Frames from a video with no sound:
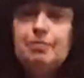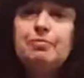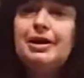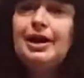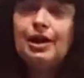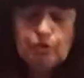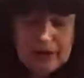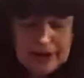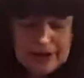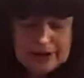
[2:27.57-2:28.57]
But
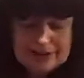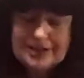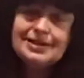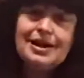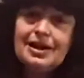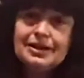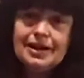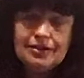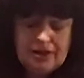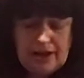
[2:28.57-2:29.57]
Henrietta did not
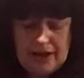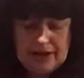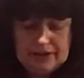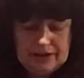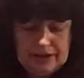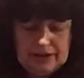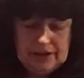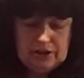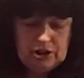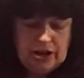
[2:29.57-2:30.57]
get the hat.
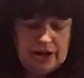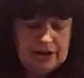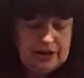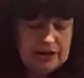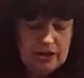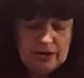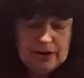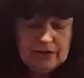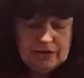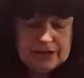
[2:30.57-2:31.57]
She got a carrot
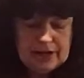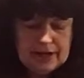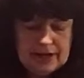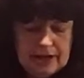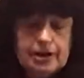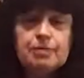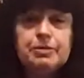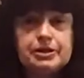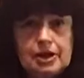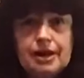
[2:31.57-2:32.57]
every day,
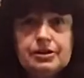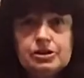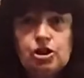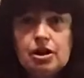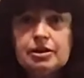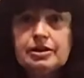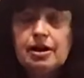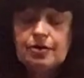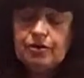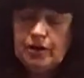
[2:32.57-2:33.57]
but not the
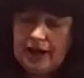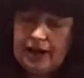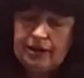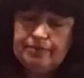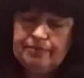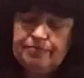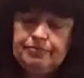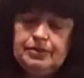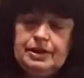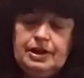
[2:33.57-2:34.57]
chocolate-covered hat.
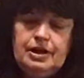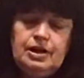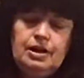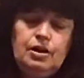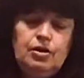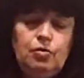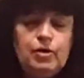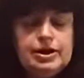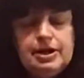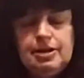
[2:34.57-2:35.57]

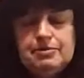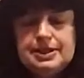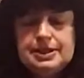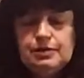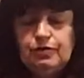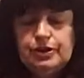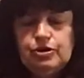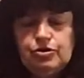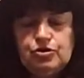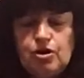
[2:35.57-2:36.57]
One day, Mrs.
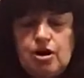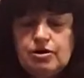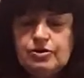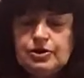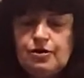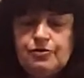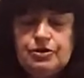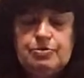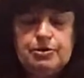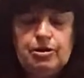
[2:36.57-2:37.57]
Flinders saw herself in
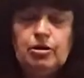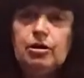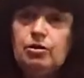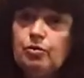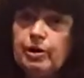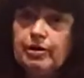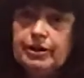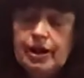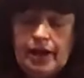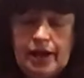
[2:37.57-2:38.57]
the mirror, wearing
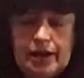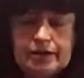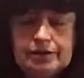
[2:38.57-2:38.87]
the hat.